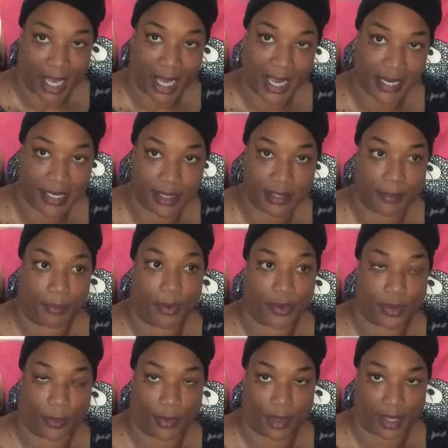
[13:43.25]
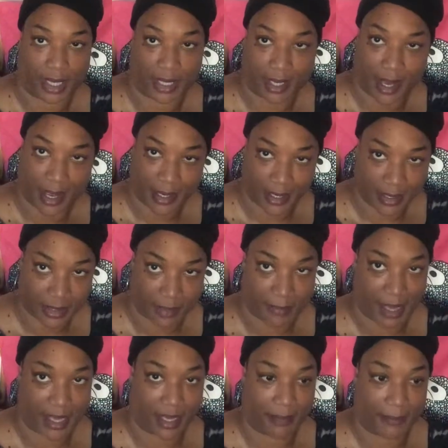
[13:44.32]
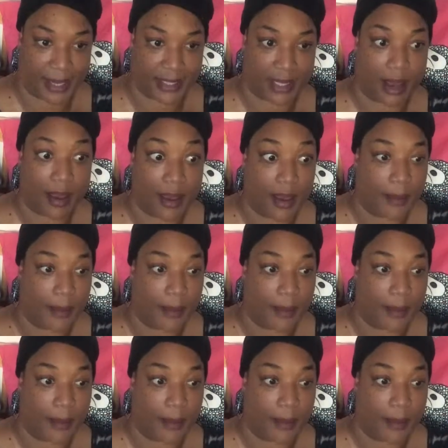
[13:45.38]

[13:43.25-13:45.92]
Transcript: I need to put the work in. I need to make it better.